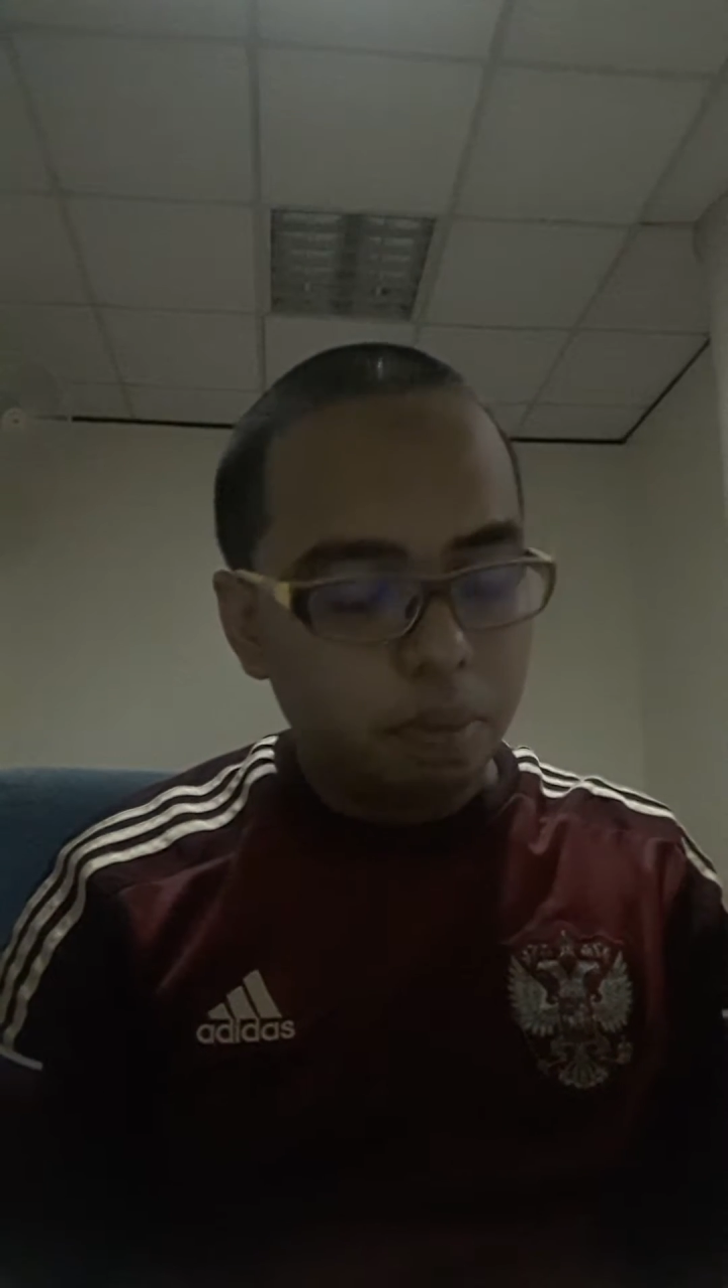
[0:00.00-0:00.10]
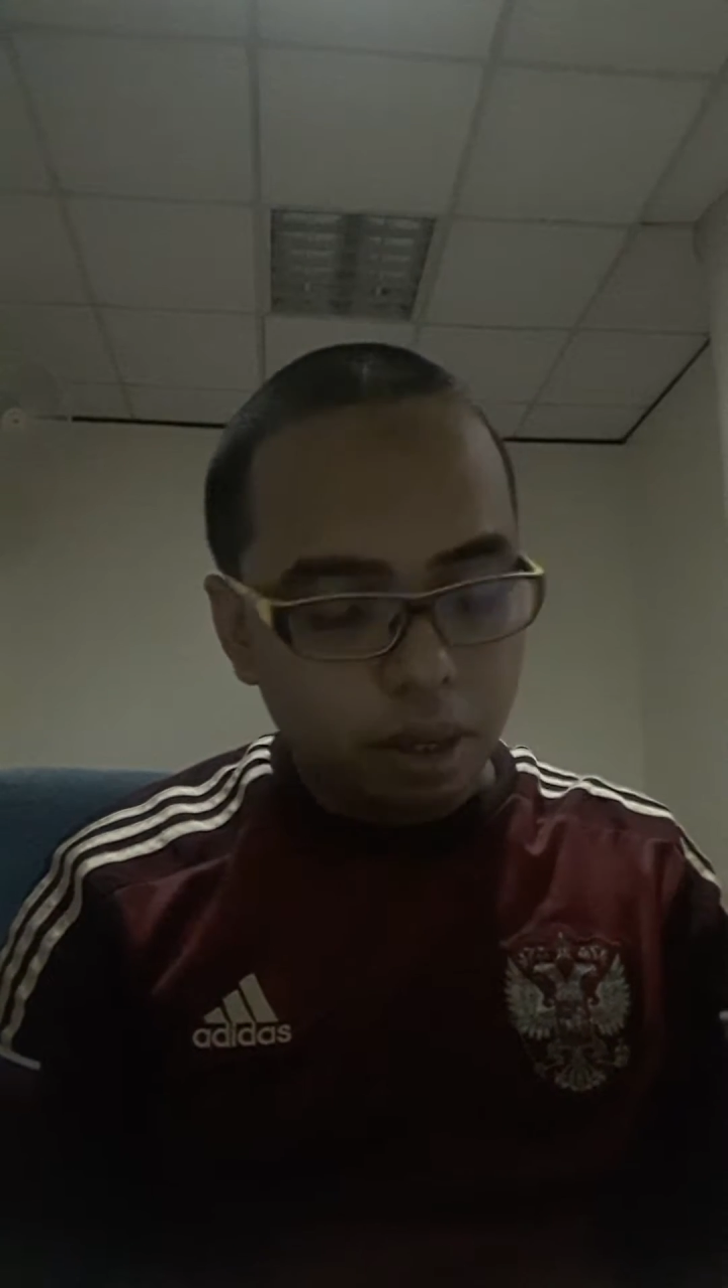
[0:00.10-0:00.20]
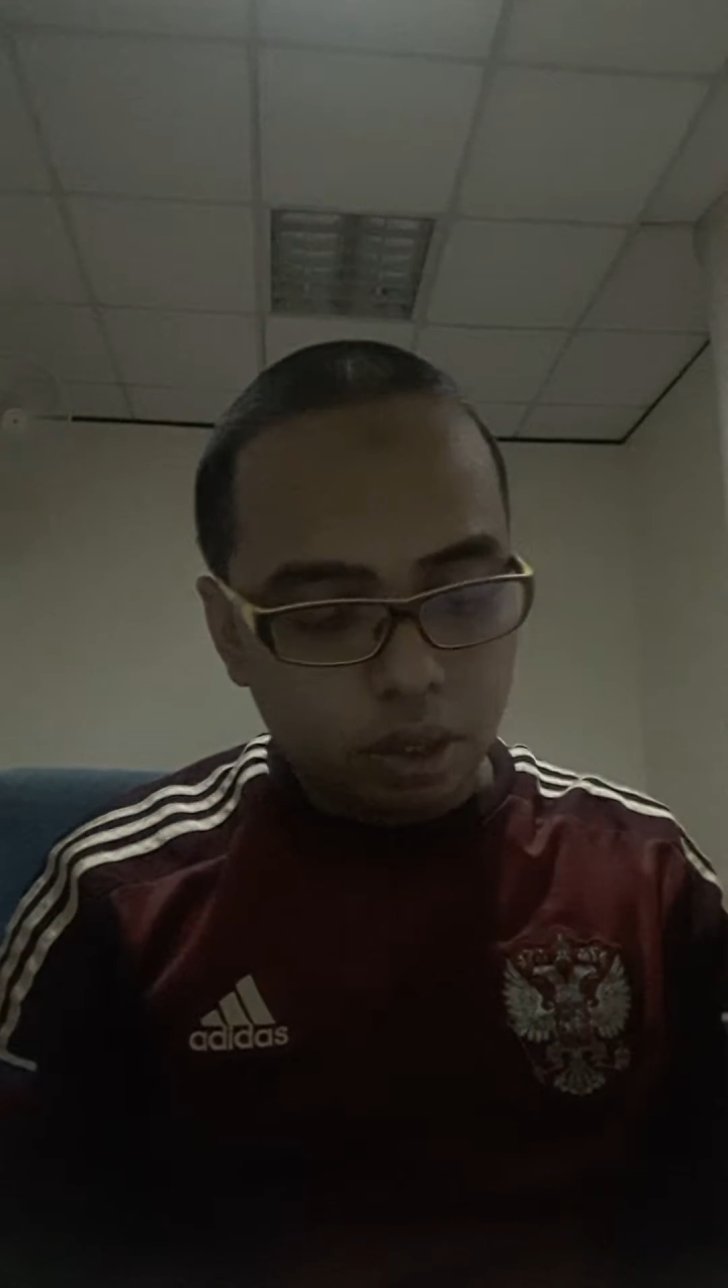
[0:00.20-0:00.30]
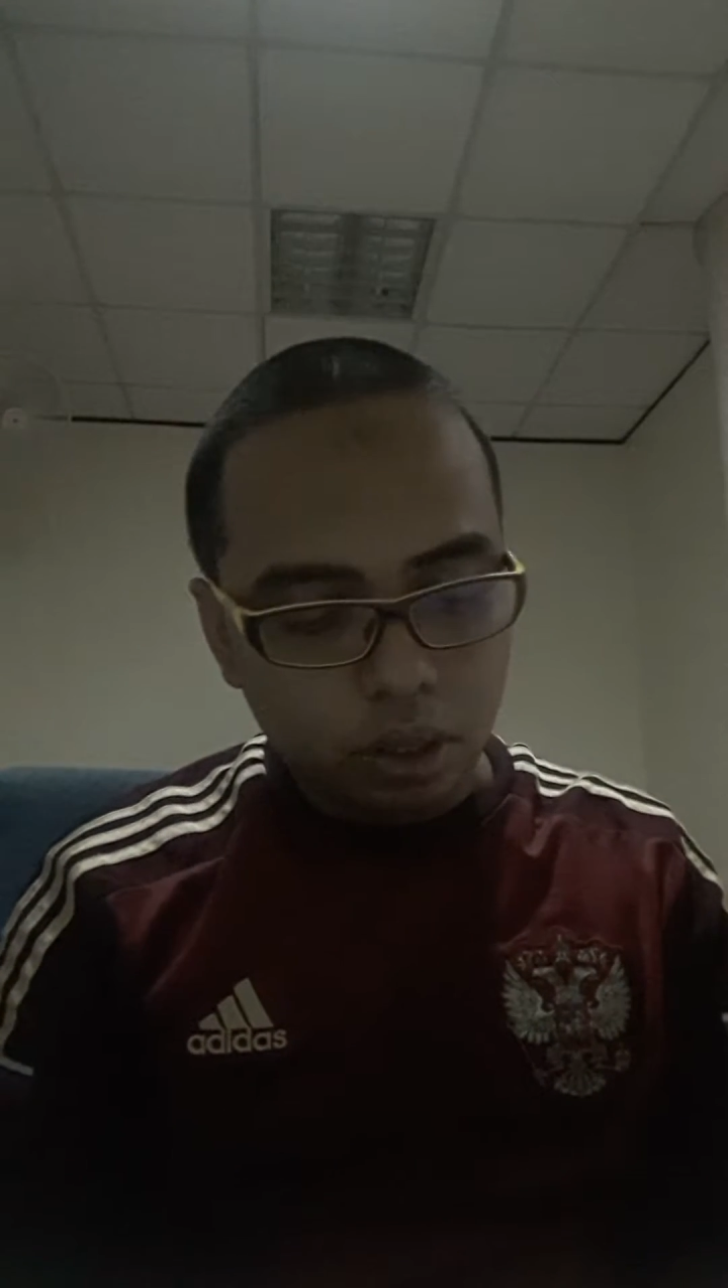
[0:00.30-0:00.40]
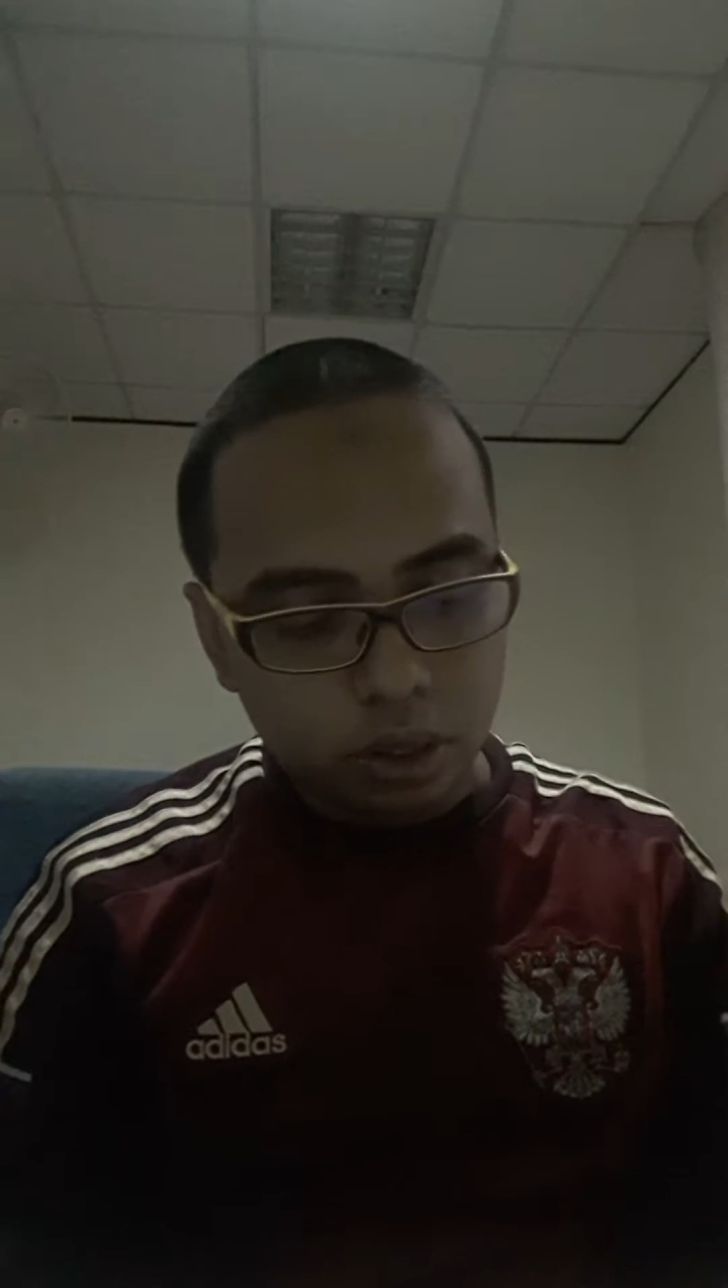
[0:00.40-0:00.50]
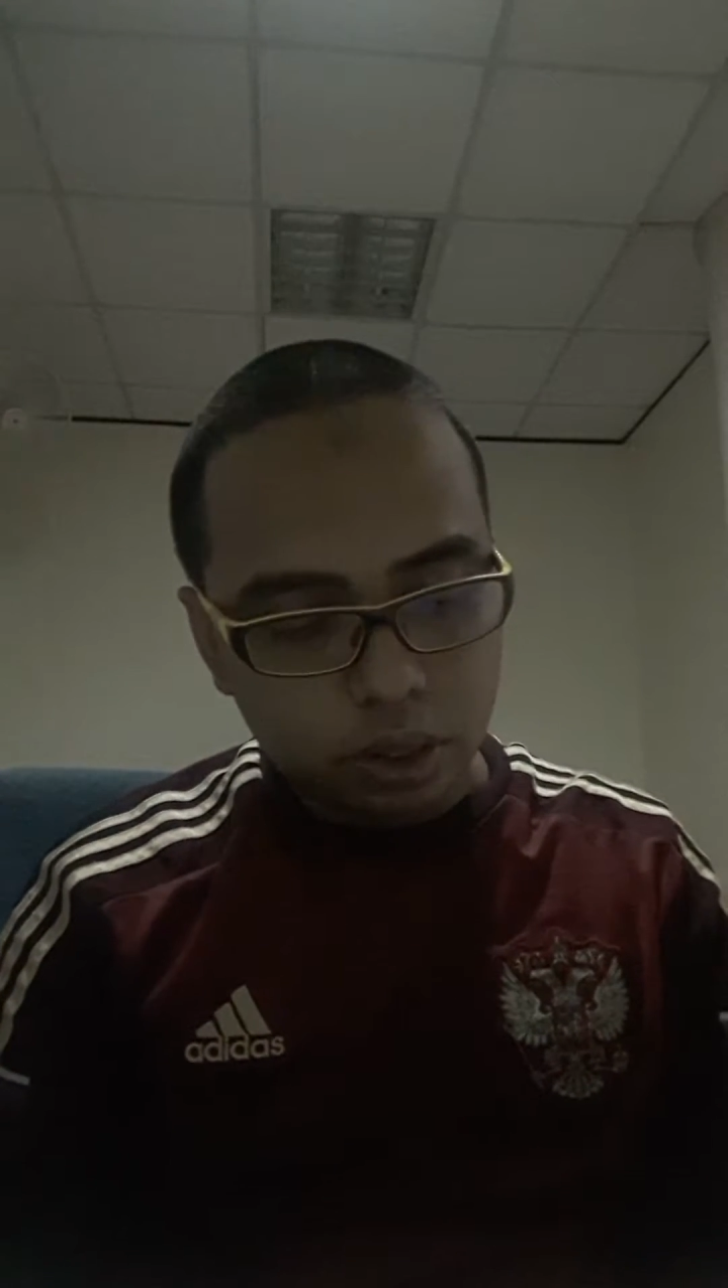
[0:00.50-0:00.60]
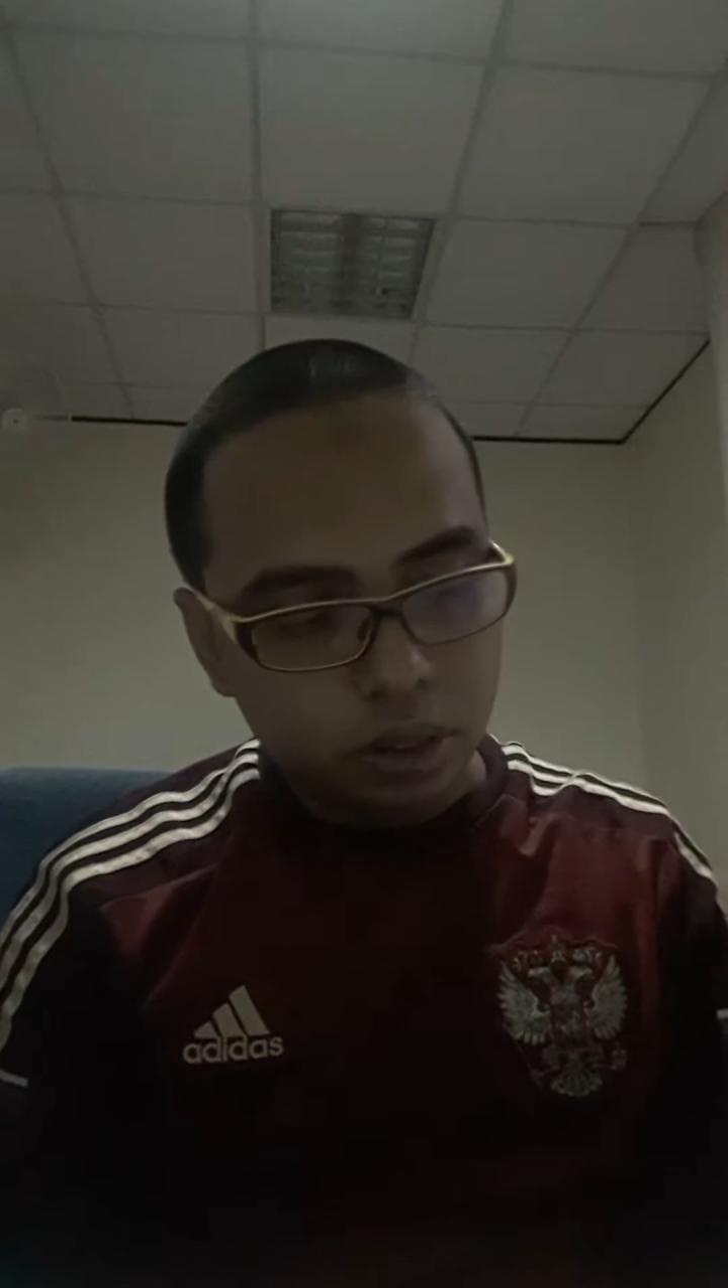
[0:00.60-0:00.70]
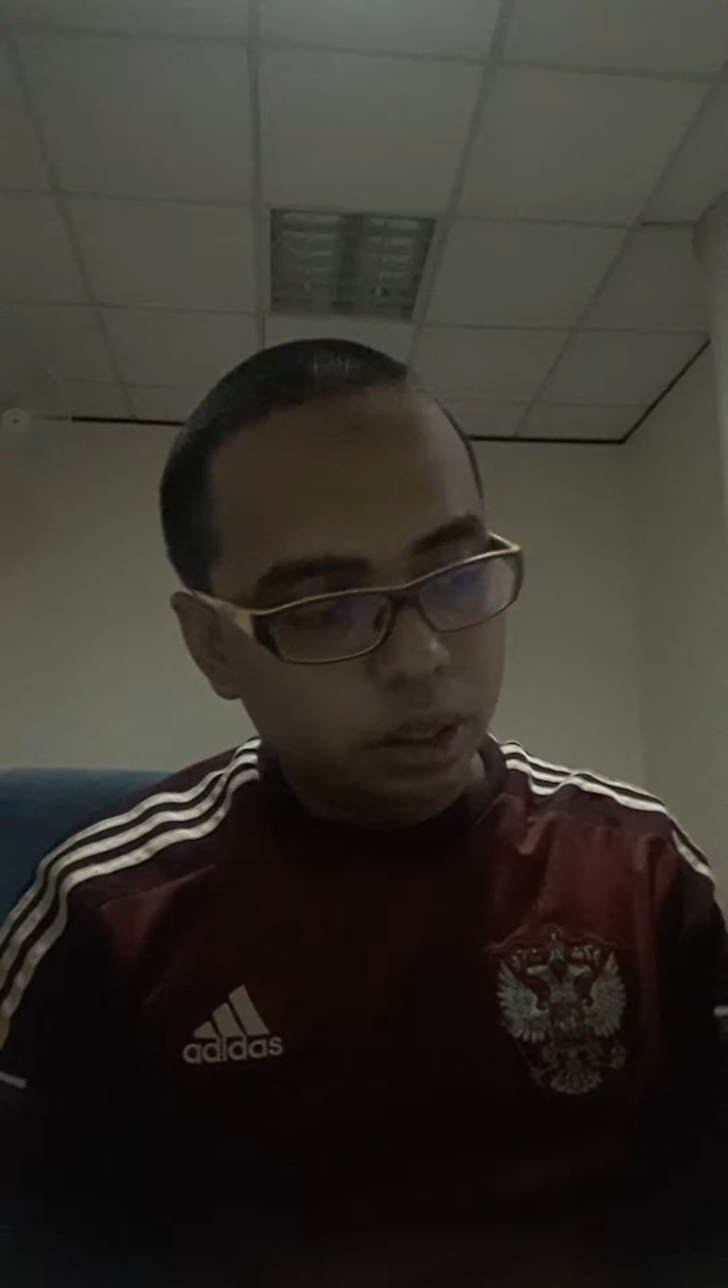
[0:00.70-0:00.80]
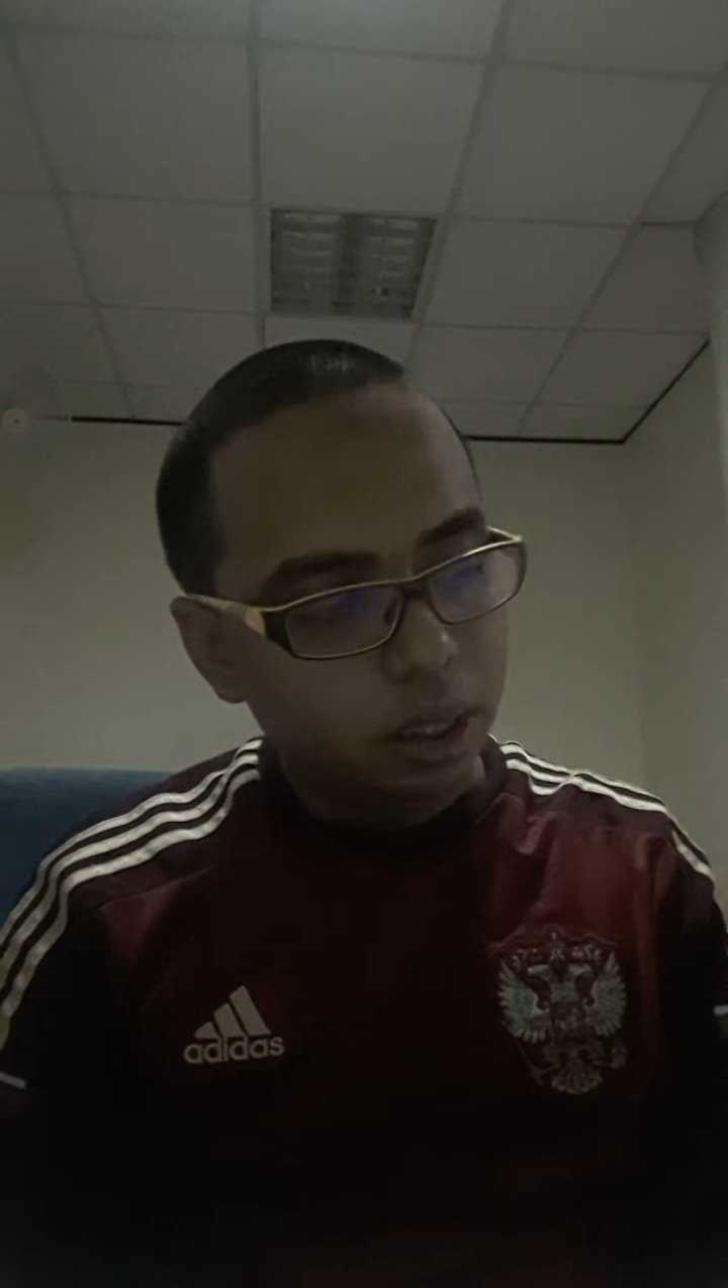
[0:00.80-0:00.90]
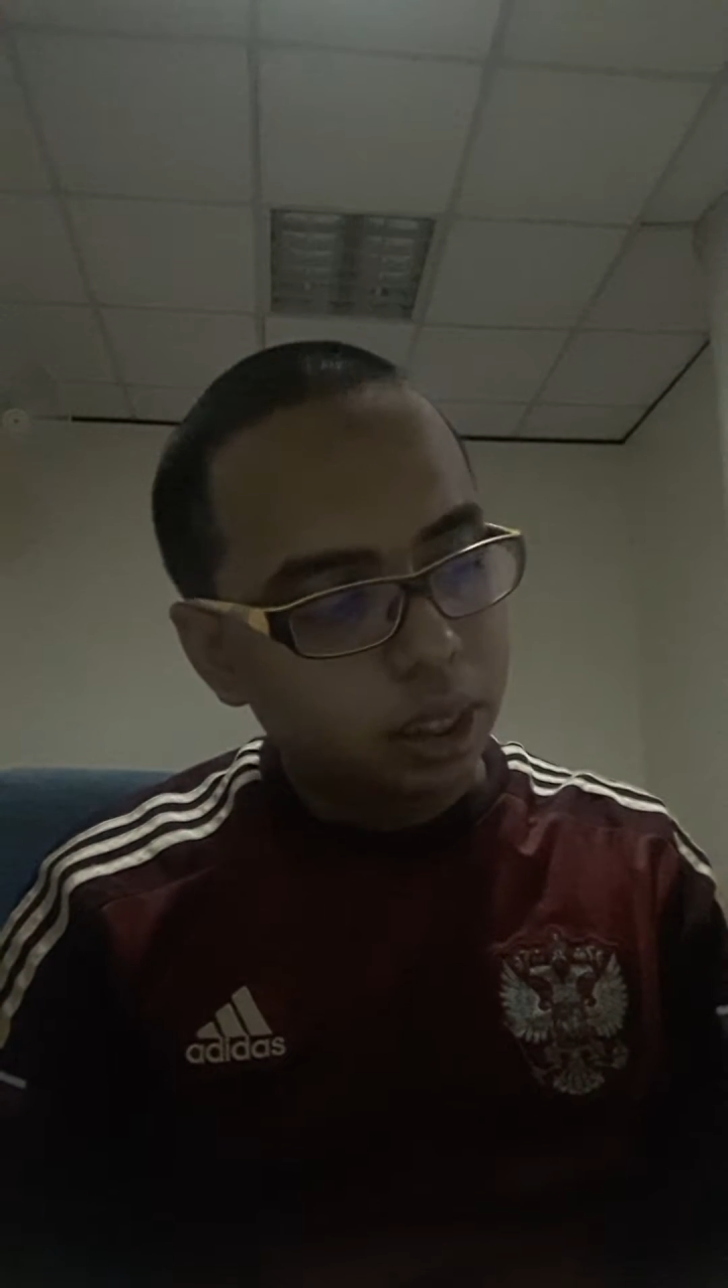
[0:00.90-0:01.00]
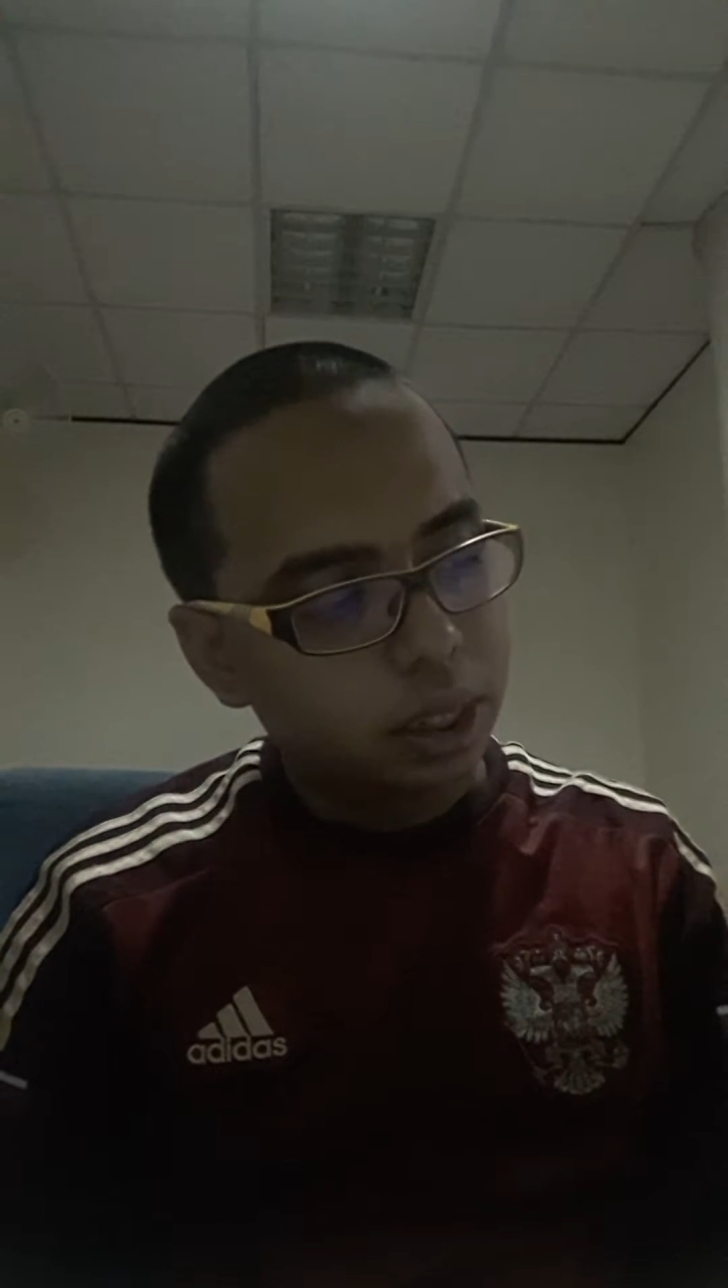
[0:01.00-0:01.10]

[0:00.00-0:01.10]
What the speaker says: because it's a